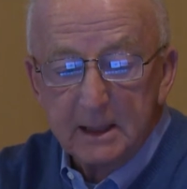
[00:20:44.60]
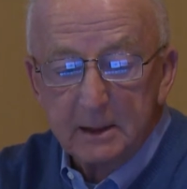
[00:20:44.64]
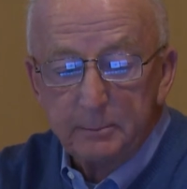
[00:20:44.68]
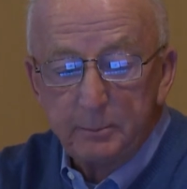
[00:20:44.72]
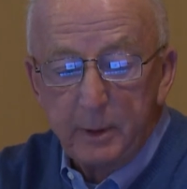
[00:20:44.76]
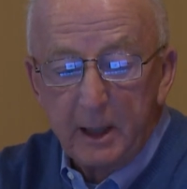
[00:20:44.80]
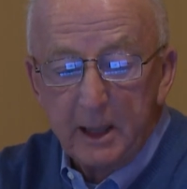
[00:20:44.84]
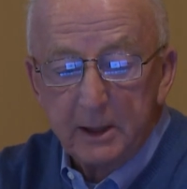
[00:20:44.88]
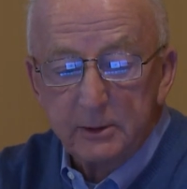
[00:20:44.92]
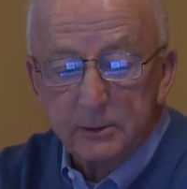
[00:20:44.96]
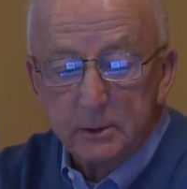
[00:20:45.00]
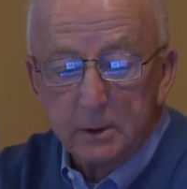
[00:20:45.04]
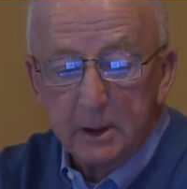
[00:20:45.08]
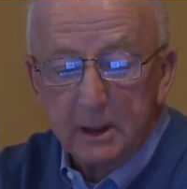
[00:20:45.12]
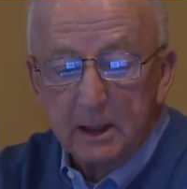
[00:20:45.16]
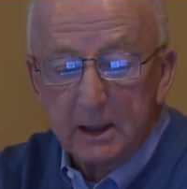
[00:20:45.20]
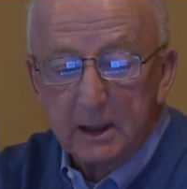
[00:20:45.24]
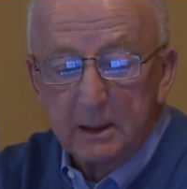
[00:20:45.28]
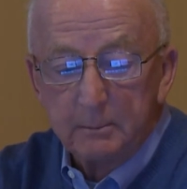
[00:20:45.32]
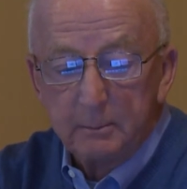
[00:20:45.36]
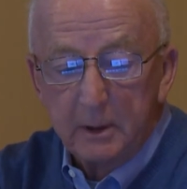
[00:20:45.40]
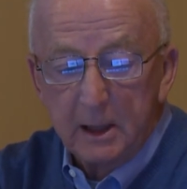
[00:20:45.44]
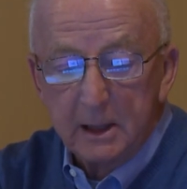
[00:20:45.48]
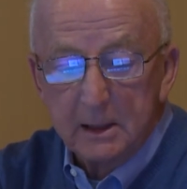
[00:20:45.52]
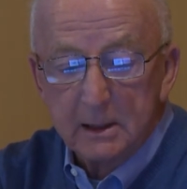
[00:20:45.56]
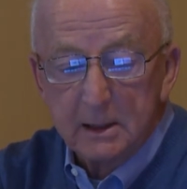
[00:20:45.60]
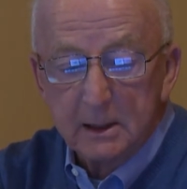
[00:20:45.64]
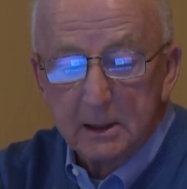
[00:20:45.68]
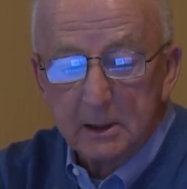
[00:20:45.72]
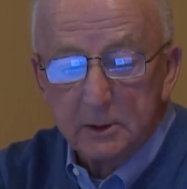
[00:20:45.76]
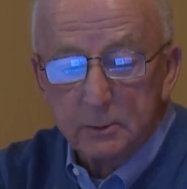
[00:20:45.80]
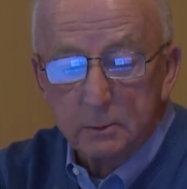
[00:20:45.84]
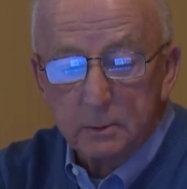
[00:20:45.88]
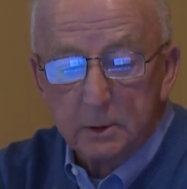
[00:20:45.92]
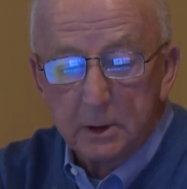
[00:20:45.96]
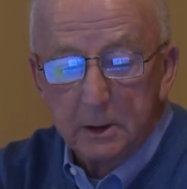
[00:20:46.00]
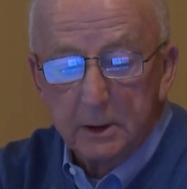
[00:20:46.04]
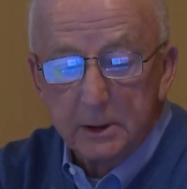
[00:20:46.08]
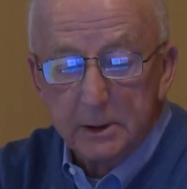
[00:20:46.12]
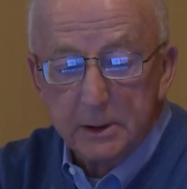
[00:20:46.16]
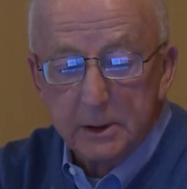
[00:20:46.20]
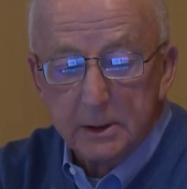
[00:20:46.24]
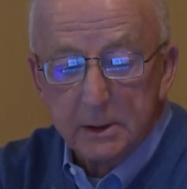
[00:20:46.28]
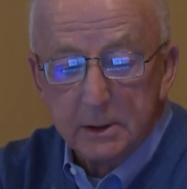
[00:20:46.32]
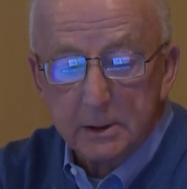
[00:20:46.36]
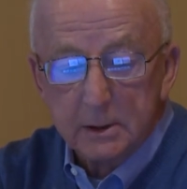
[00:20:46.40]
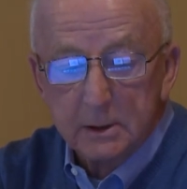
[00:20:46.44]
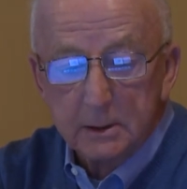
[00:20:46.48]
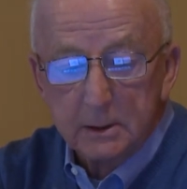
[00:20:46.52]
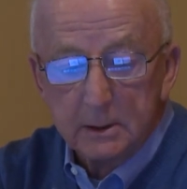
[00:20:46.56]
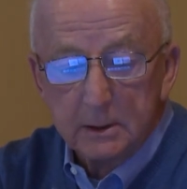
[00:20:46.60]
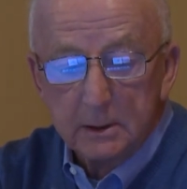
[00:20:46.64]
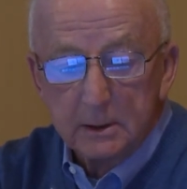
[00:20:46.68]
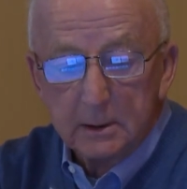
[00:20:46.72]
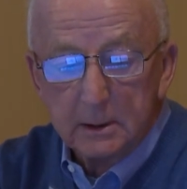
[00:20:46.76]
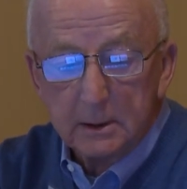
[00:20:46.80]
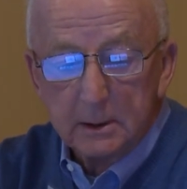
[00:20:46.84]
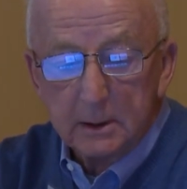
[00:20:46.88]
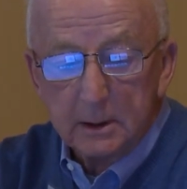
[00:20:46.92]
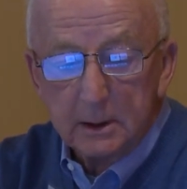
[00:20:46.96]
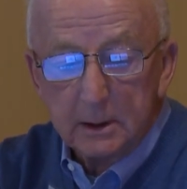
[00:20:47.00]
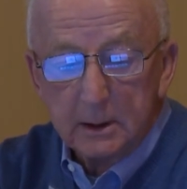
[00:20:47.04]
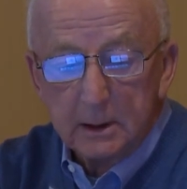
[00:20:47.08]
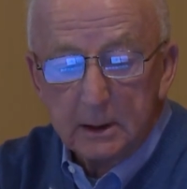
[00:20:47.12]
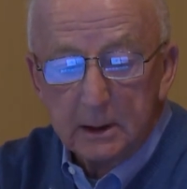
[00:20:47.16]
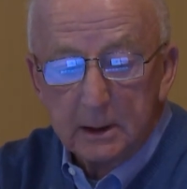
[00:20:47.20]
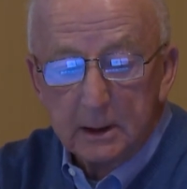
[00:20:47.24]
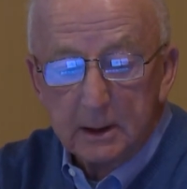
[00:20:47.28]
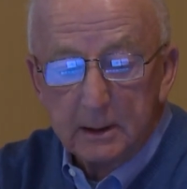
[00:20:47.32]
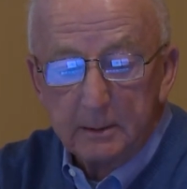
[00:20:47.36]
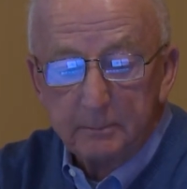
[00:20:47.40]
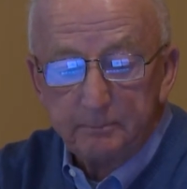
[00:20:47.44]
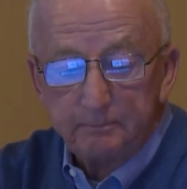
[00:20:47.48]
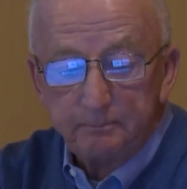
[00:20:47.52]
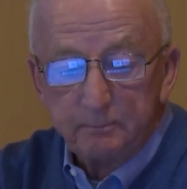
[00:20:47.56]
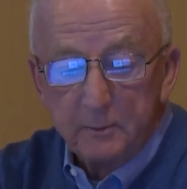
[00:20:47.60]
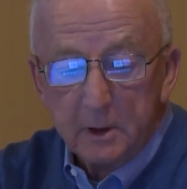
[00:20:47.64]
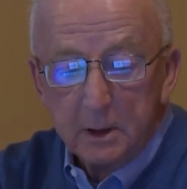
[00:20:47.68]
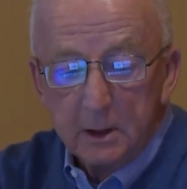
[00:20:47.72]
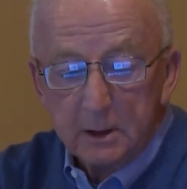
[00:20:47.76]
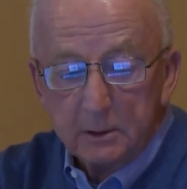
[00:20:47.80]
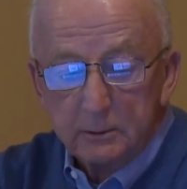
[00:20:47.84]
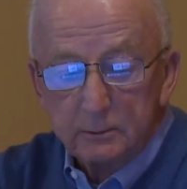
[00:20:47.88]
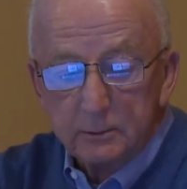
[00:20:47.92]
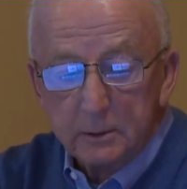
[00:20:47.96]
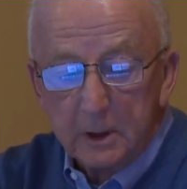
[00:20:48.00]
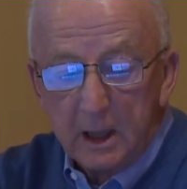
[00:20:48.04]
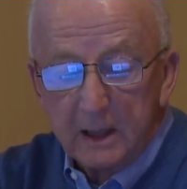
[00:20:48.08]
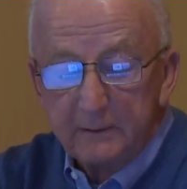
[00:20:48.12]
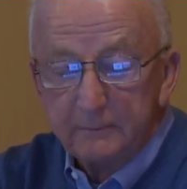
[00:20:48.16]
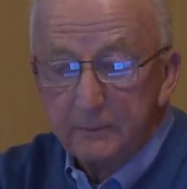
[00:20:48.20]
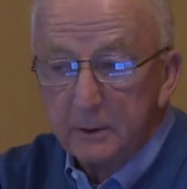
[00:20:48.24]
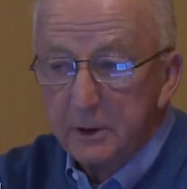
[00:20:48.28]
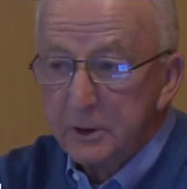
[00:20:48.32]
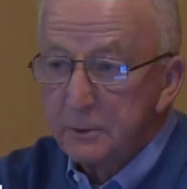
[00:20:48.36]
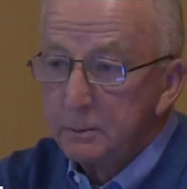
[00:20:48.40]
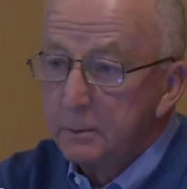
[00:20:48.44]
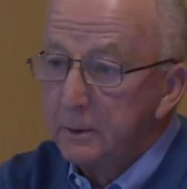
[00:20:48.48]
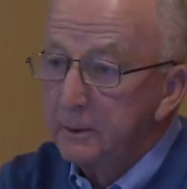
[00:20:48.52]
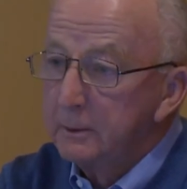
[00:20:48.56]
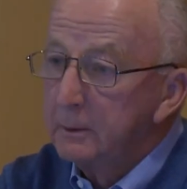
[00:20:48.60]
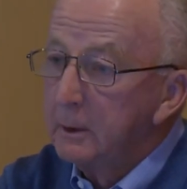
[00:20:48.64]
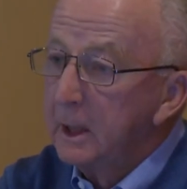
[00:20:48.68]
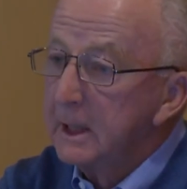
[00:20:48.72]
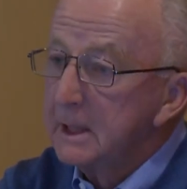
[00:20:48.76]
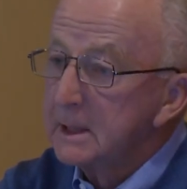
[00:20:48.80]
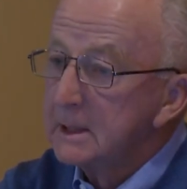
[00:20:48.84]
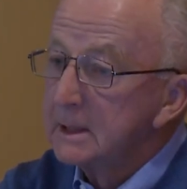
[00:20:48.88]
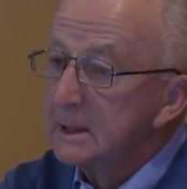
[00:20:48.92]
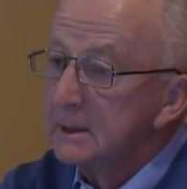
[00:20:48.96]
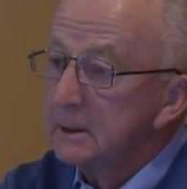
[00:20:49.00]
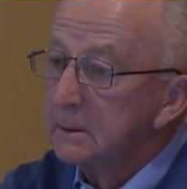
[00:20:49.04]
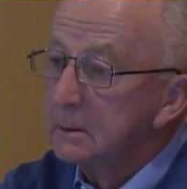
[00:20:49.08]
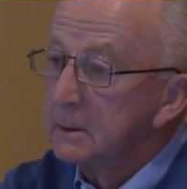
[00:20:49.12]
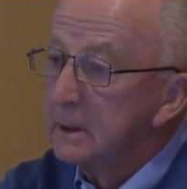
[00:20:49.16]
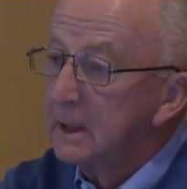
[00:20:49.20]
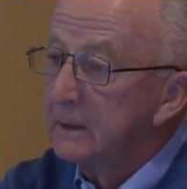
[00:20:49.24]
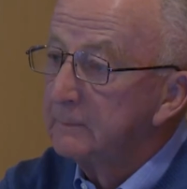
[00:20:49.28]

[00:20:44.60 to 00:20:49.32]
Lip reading: skid pad training made things worse. Drivers with great skill